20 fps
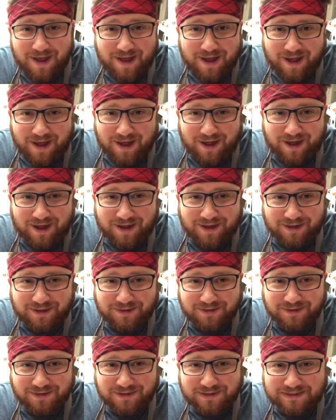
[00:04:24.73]

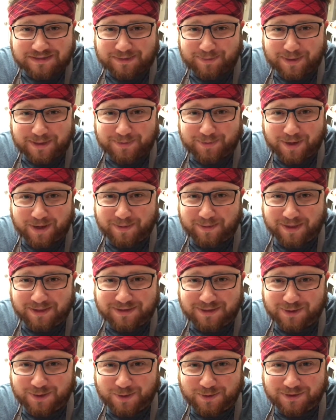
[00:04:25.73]
It's the best part about
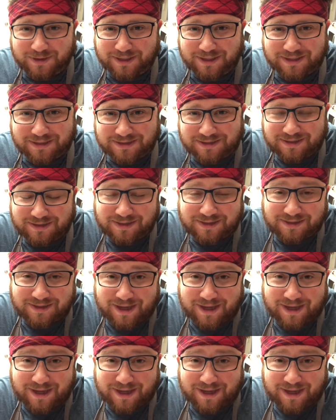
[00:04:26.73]
this whole thing is that